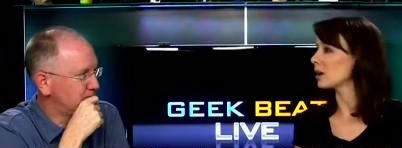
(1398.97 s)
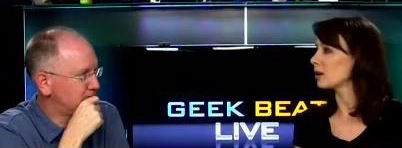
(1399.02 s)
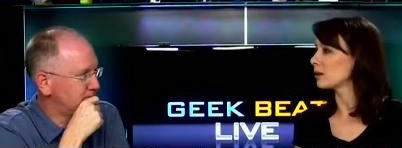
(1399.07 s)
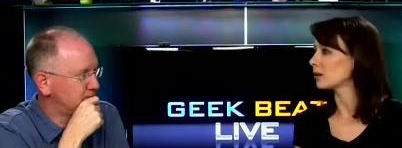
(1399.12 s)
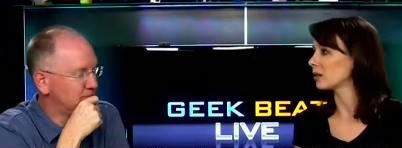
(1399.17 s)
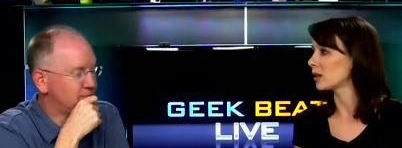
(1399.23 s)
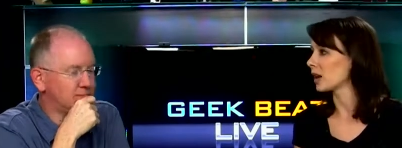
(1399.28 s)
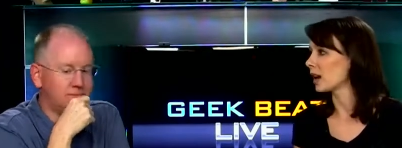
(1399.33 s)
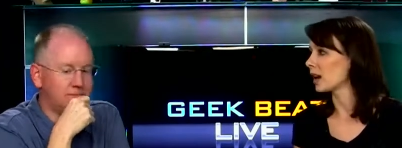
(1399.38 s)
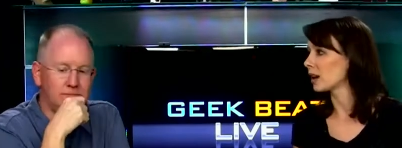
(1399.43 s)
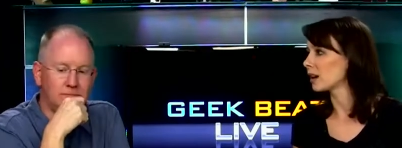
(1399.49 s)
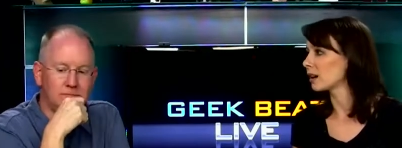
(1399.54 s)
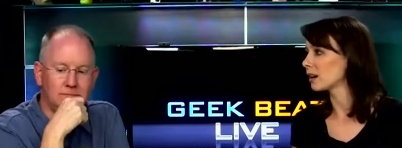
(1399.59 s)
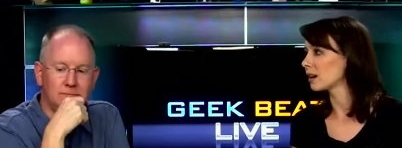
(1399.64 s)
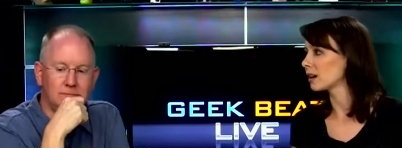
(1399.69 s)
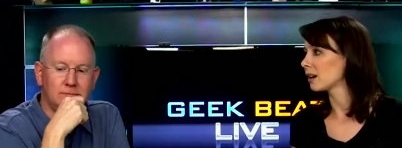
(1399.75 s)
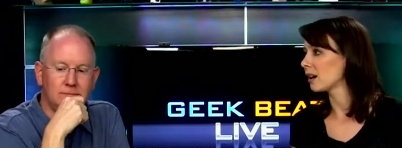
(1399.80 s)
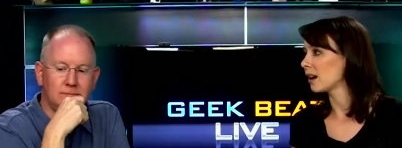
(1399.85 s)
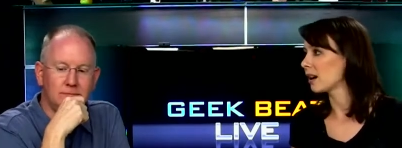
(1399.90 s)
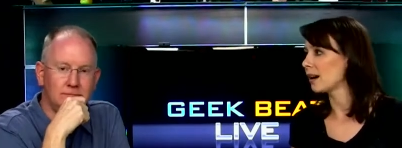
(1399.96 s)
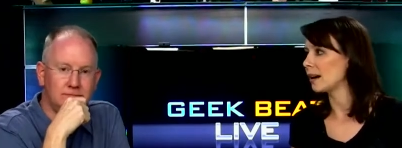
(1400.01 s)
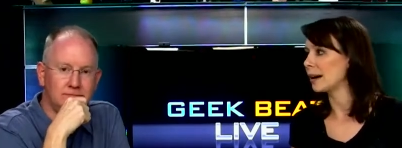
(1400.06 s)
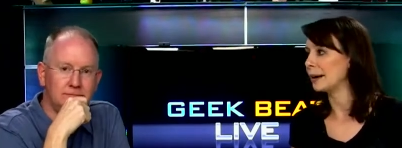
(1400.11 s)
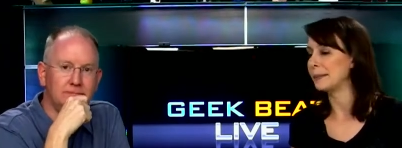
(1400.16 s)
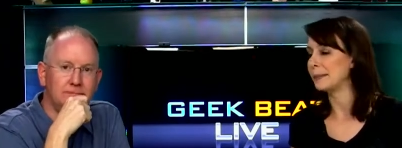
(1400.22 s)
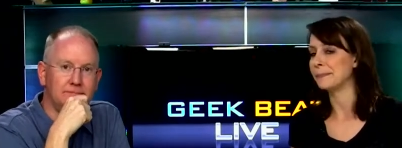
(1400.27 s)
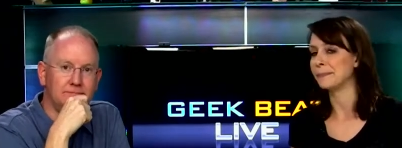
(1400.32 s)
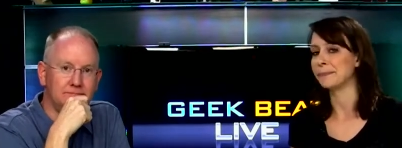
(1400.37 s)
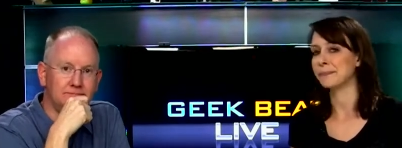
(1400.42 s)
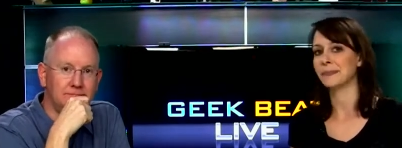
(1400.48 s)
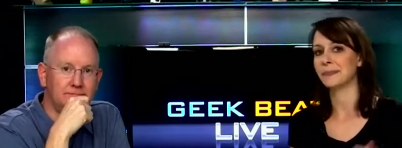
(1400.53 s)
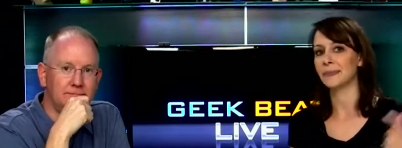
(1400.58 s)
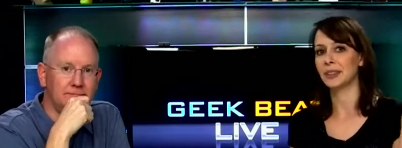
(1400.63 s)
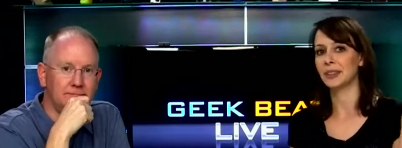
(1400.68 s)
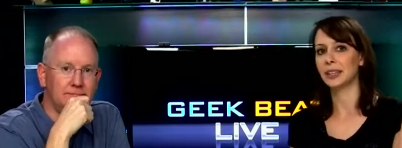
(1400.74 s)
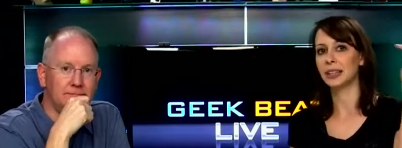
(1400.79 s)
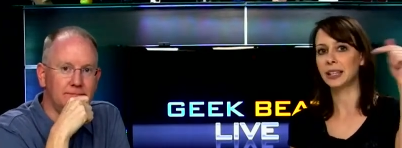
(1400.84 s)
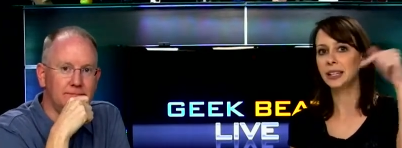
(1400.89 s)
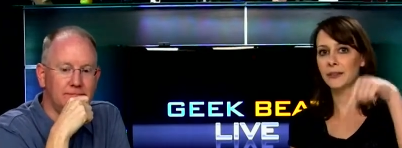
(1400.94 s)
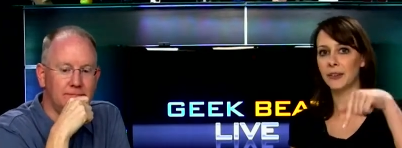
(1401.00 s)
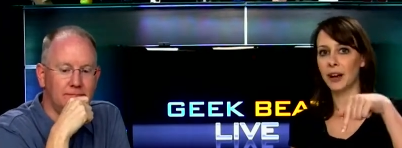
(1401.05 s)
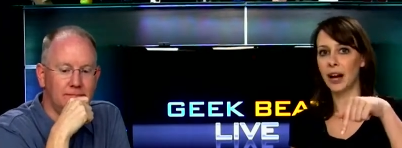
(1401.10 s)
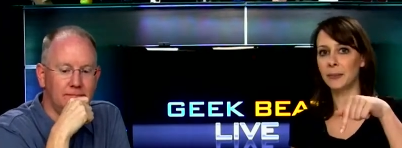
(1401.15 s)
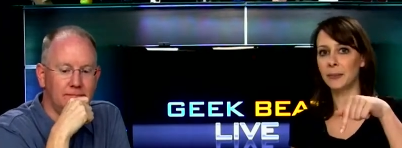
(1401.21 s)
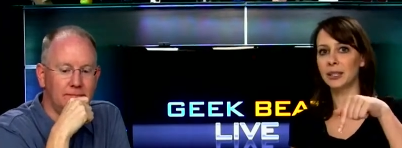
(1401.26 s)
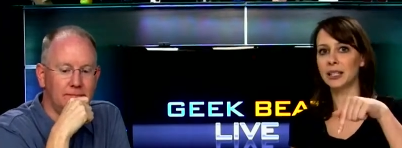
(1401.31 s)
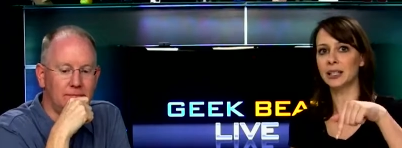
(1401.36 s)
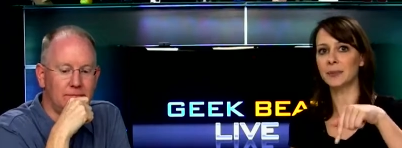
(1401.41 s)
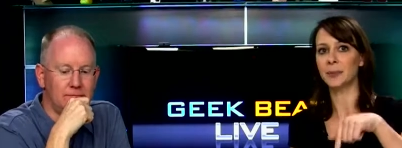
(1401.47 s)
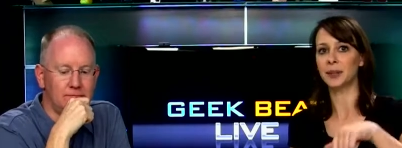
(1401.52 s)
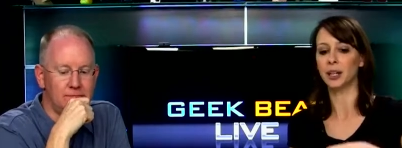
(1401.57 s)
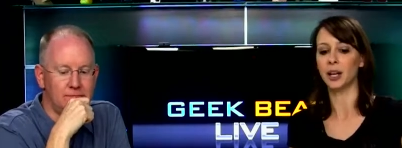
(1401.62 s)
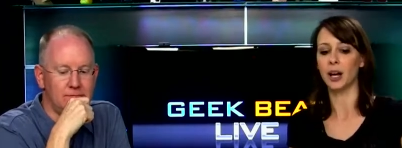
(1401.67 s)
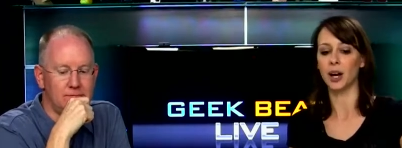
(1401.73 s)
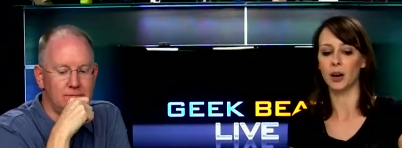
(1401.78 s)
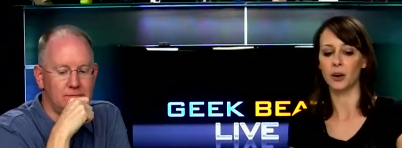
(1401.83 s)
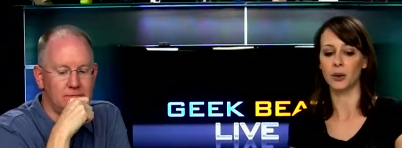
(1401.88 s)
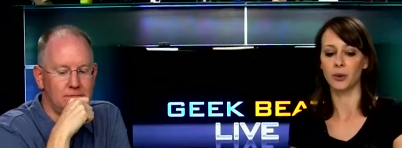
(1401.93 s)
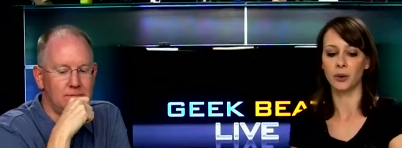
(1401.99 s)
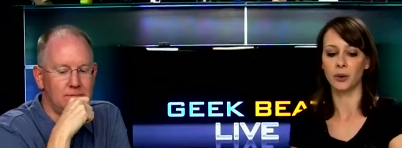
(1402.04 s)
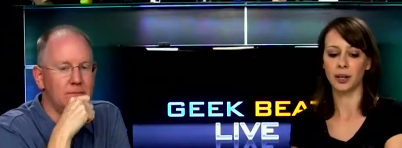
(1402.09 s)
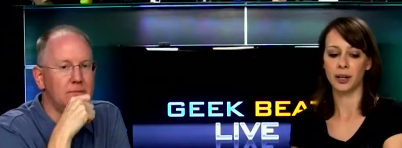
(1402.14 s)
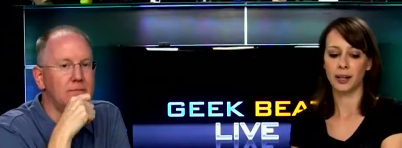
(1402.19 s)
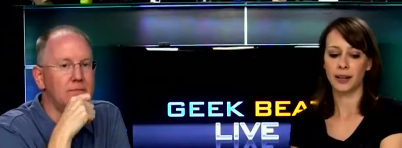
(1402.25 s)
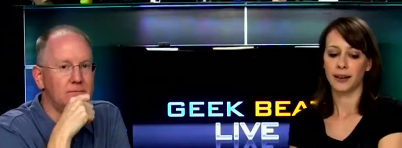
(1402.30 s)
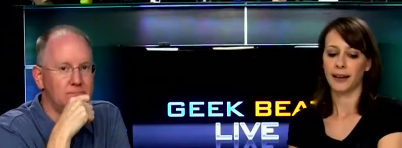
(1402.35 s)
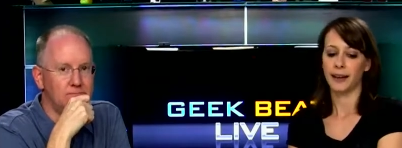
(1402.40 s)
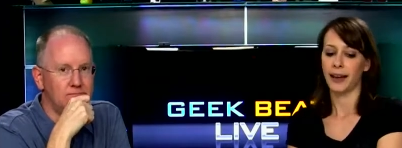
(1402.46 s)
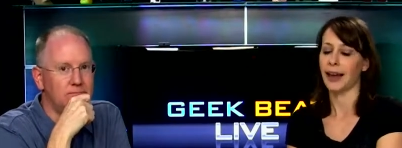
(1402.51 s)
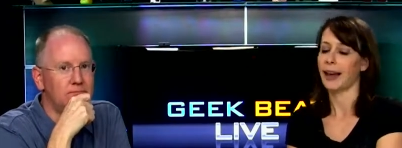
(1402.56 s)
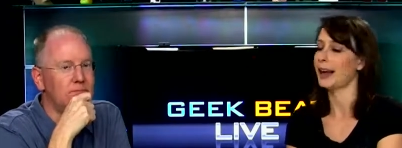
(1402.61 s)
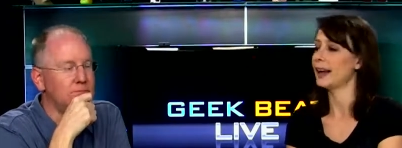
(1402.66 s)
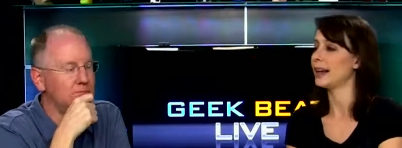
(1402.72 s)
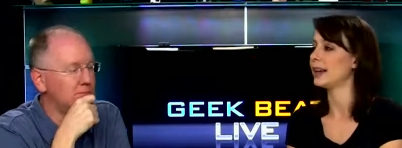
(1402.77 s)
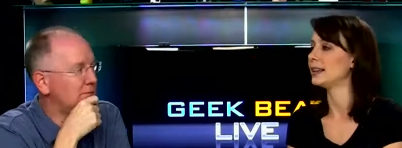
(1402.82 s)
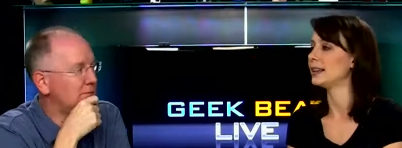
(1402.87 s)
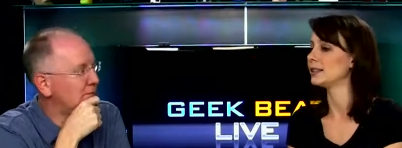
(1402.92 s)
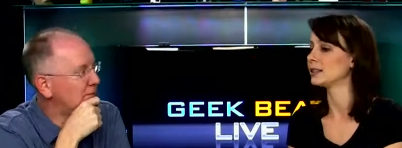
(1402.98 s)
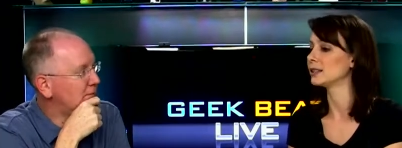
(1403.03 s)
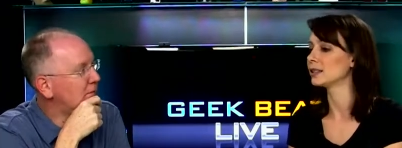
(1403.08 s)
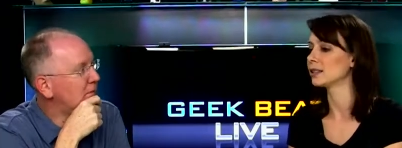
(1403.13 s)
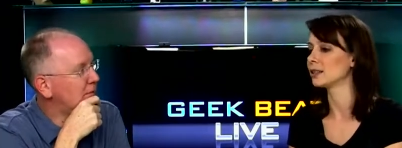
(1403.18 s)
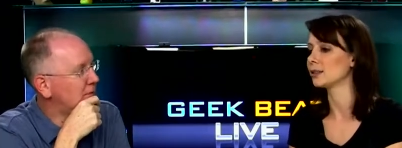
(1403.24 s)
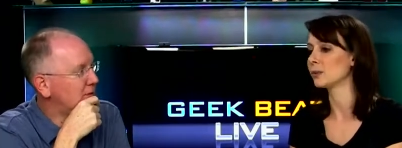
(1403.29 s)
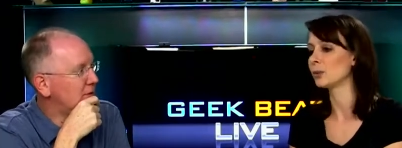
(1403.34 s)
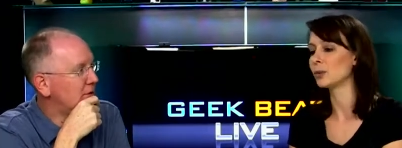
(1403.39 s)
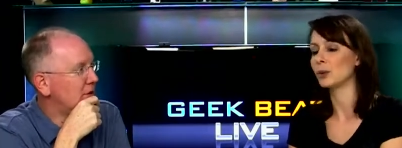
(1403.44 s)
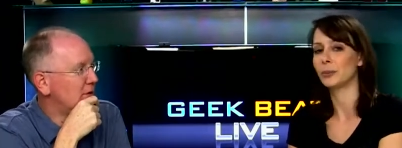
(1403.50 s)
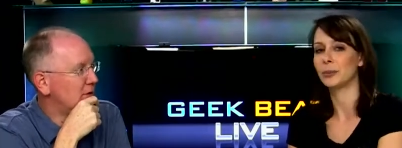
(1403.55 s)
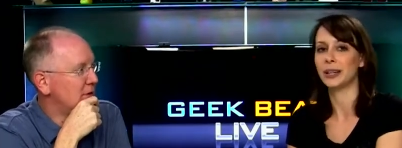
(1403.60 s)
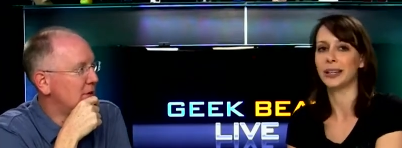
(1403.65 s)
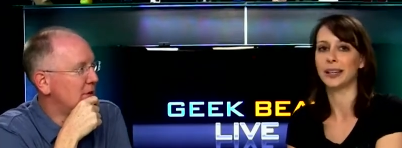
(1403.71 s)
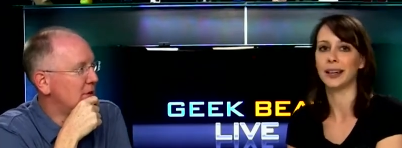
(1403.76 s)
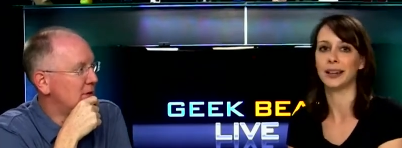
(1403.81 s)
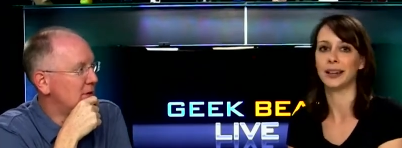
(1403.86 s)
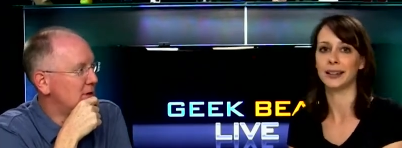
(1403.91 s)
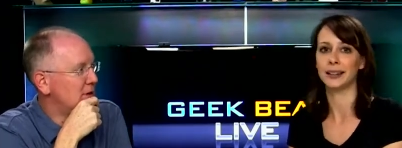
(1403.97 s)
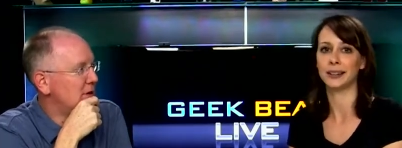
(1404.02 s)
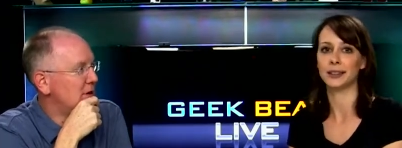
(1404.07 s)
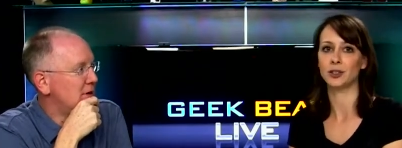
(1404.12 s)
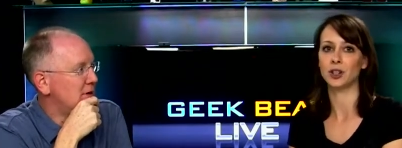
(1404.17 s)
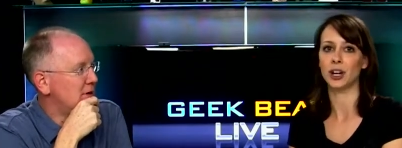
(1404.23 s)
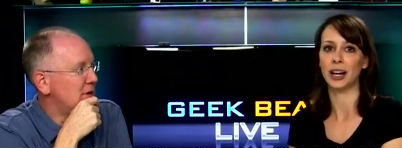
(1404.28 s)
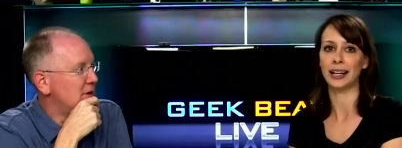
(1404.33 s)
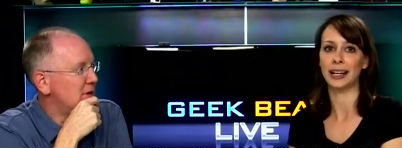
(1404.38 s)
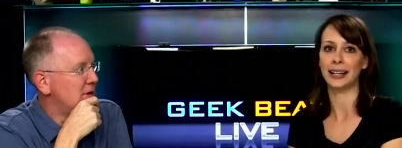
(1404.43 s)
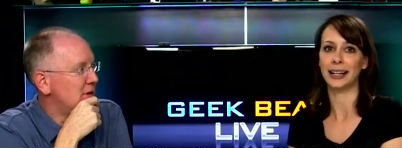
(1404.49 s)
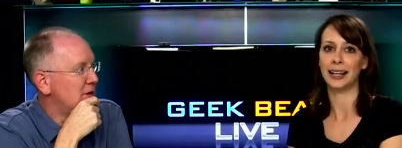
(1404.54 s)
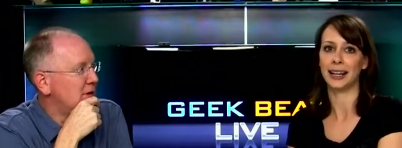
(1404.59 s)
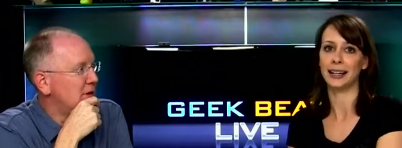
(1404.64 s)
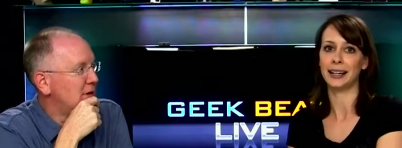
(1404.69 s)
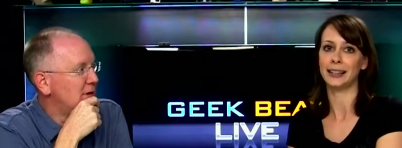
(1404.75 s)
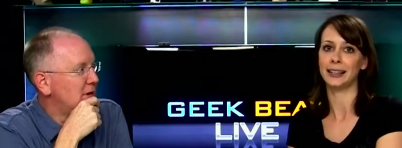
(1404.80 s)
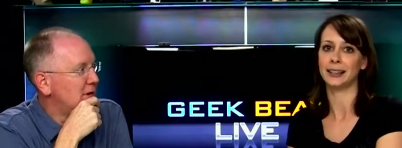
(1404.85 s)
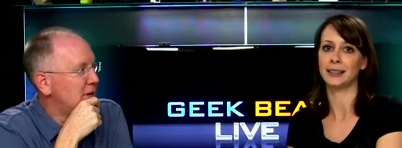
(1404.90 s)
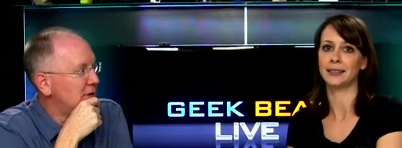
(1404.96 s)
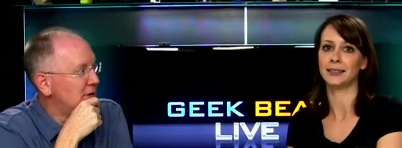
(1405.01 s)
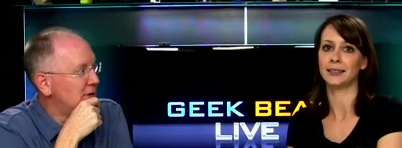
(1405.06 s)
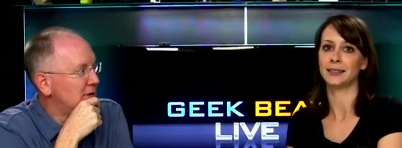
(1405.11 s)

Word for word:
Speaker 1: you think. Um, leave comments below, and we'll be uh, checking in and